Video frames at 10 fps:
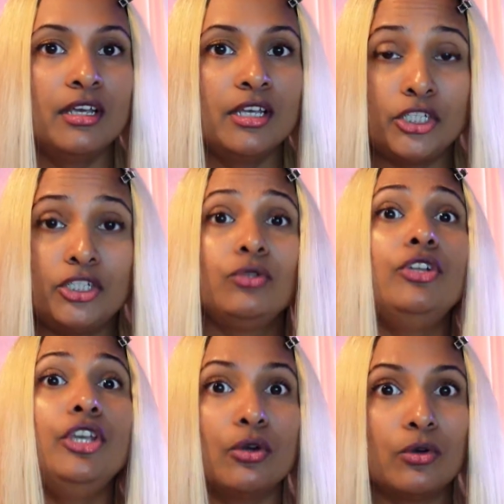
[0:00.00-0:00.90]

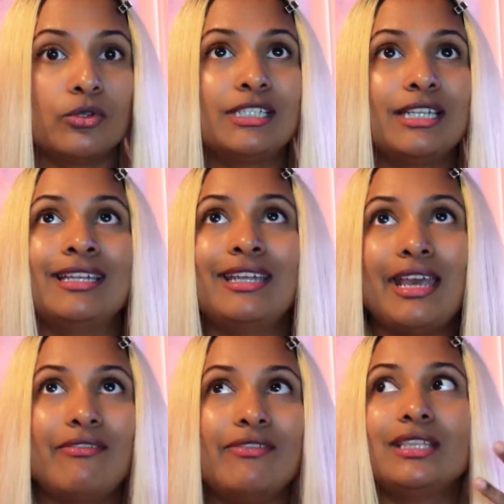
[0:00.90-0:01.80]
studios and
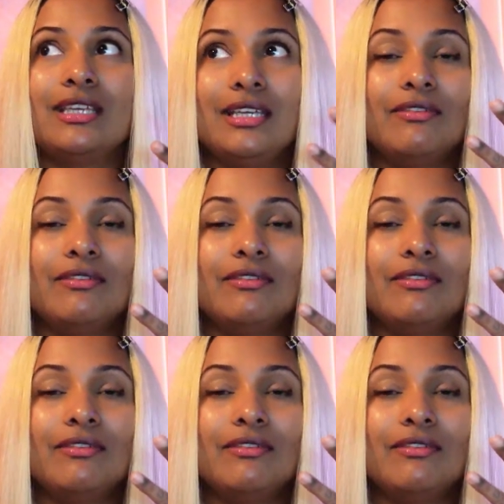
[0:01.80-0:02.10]
everything.